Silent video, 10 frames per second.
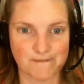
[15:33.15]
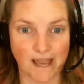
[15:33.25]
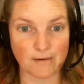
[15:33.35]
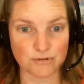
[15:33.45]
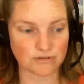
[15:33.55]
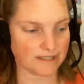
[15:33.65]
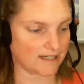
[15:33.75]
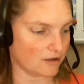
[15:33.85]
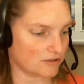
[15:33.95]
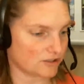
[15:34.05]
I'm doing right
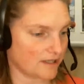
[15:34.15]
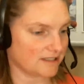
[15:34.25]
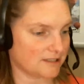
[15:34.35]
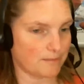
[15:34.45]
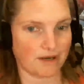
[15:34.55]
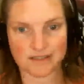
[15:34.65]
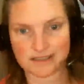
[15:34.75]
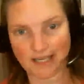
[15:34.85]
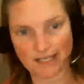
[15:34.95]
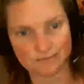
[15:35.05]
now. So I did the parent
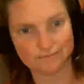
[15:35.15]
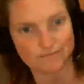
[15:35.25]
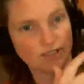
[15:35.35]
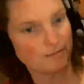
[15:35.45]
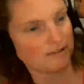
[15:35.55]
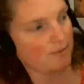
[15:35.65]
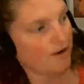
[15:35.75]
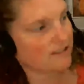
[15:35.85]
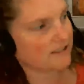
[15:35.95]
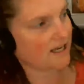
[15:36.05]
side, talked about the
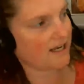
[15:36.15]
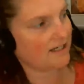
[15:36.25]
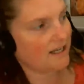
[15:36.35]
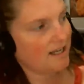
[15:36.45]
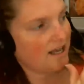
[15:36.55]
parent side,